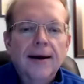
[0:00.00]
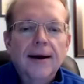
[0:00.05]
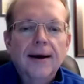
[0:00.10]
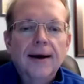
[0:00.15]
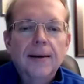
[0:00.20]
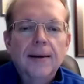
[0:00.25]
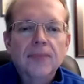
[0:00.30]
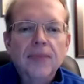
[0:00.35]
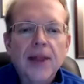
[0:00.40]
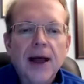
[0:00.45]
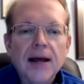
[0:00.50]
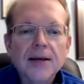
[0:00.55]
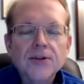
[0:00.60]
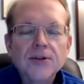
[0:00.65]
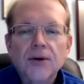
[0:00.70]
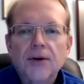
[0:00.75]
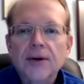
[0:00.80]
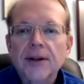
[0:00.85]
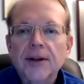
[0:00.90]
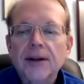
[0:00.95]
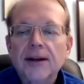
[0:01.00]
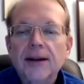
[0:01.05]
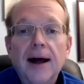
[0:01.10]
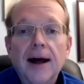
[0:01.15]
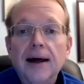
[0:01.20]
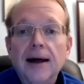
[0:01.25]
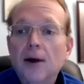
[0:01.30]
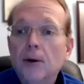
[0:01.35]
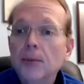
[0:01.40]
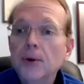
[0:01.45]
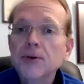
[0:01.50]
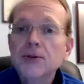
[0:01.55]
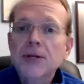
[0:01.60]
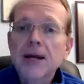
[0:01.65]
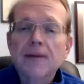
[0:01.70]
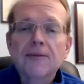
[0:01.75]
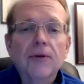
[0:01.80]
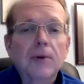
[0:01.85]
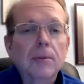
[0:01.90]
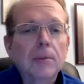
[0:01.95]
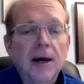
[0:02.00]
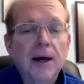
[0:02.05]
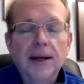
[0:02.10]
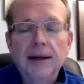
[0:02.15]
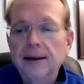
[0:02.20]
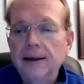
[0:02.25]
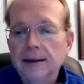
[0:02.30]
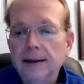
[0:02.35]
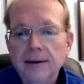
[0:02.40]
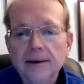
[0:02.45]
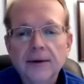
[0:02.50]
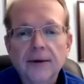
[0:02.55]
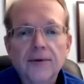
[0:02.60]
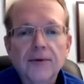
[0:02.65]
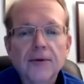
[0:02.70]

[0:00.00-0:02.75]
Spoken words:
I started a diet almost every Monday